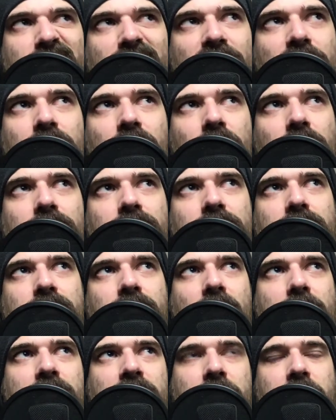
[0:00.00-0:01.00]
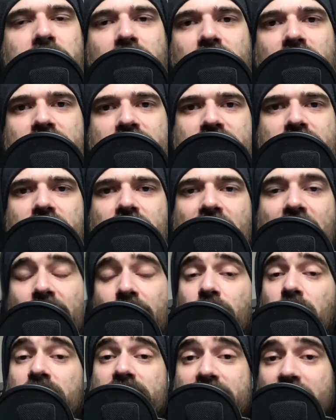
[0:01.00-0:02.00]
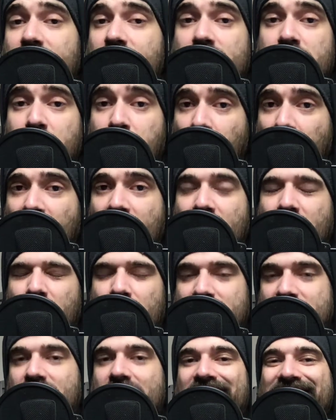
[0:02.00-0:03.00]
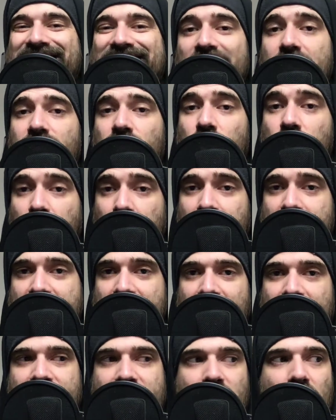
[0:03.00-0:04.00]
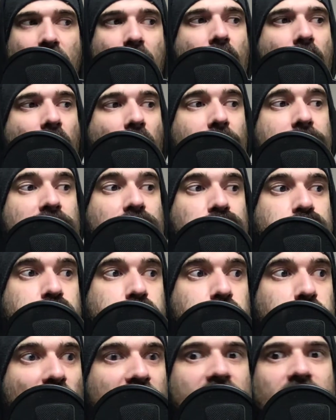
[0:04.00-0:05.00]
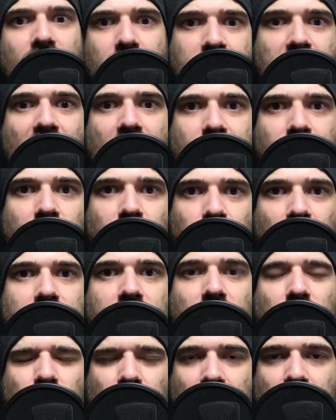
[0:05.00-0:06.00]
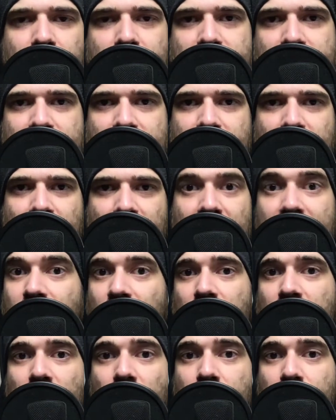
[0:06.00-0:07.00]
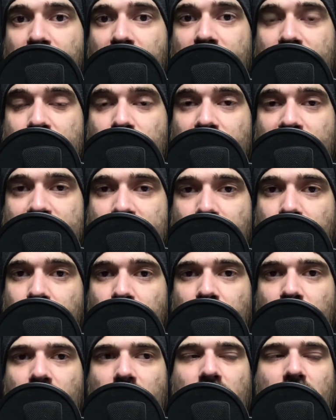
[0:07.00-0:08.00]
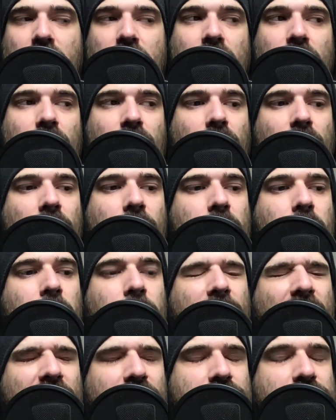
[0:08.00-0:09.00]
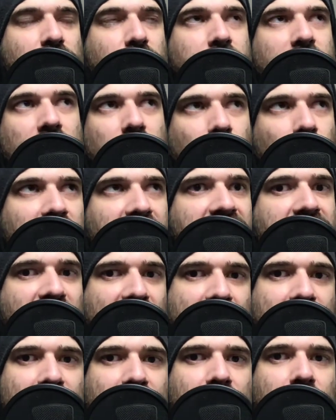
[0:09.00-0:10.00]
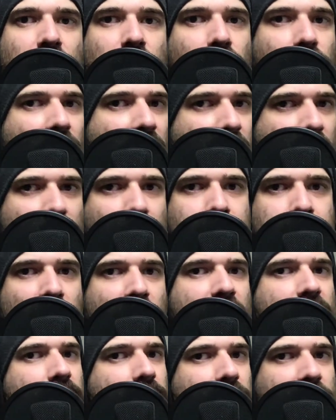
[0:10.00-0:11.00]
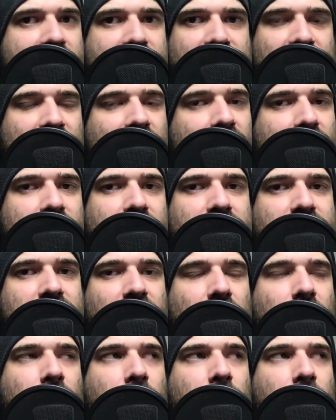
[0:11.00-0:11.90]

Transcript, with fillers: you know, maybe a bit less than that. And I'm not saying that to brag, I'm saying that to give you context. I was really bad with women when I was even a young man at 22, right? And it took me a lot of failing, a lot of heartbreak, a lot of tears,